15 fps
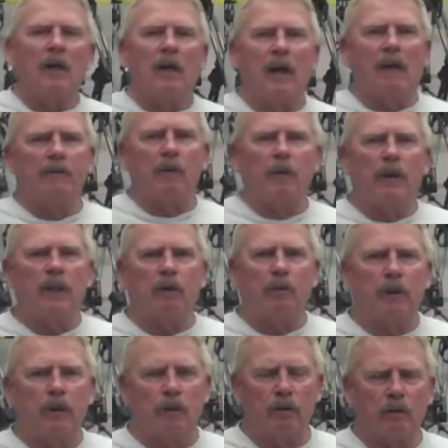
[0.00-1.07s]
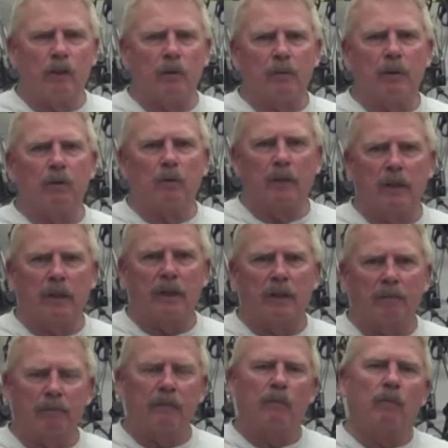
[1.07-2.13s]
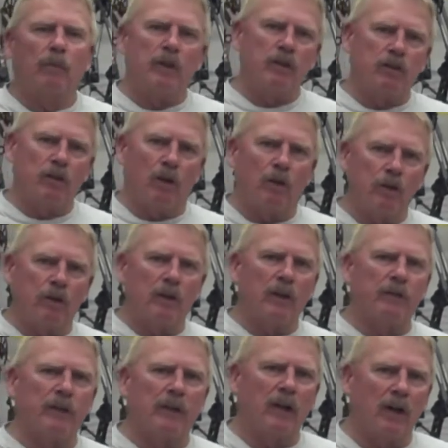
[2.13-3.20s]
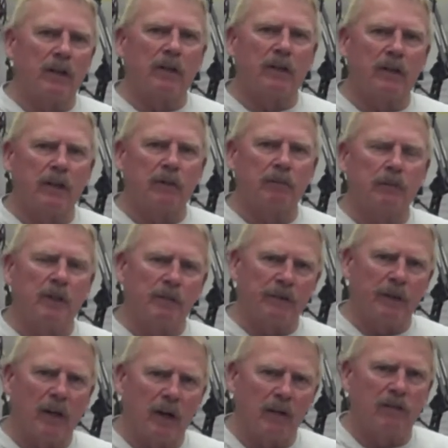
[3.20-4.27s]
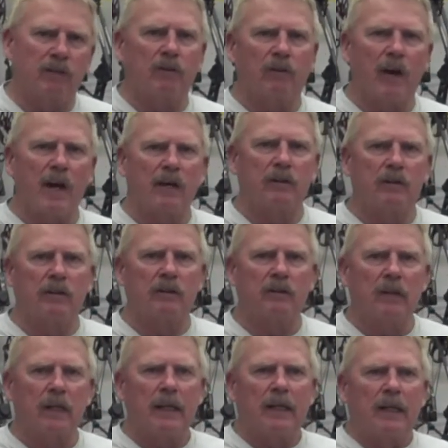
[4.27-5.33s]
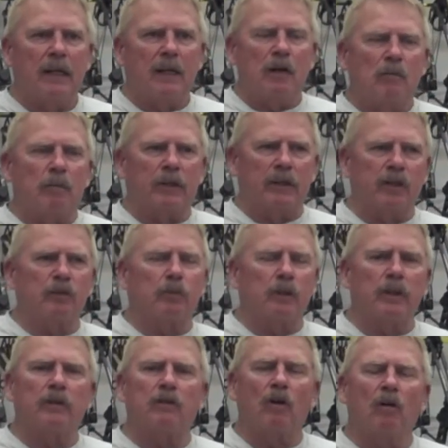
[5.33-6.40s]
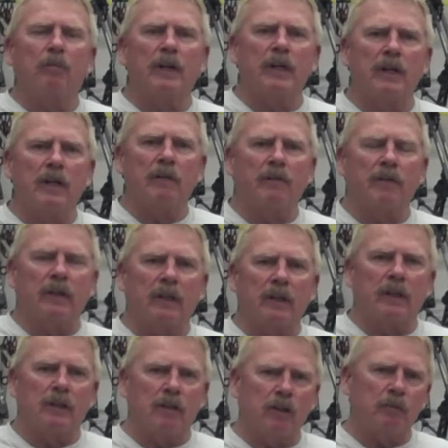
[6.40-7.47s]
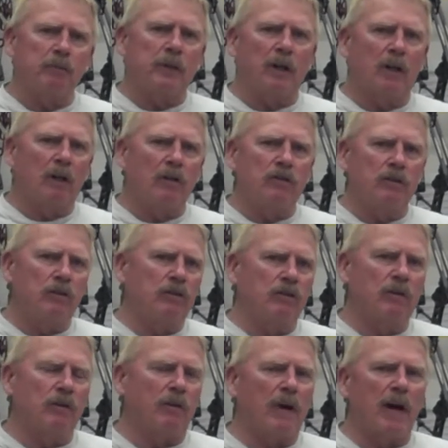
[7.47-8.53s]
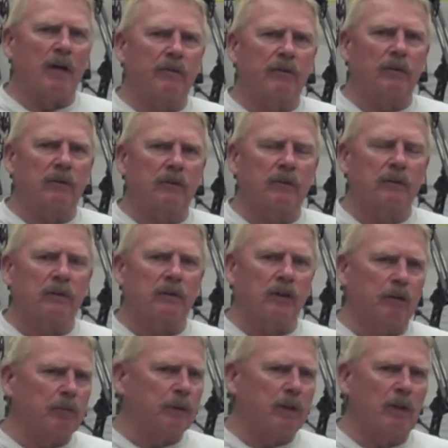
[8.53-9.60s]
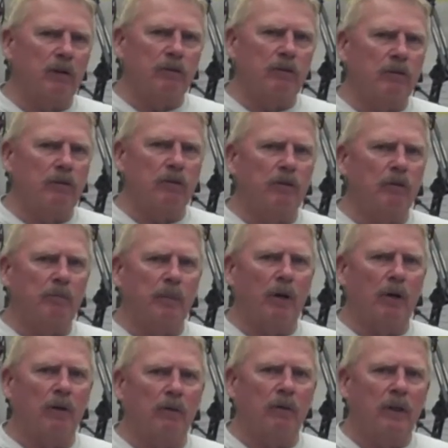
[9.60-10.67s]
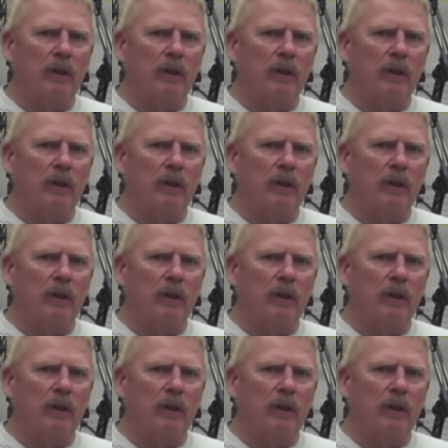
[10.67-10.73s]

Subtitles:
Every week we do a tip of the week. We show you different hunting tips, different hunting strategies, but this one is going to be different. Just because you shoot a rifle, just because you shoot a bow,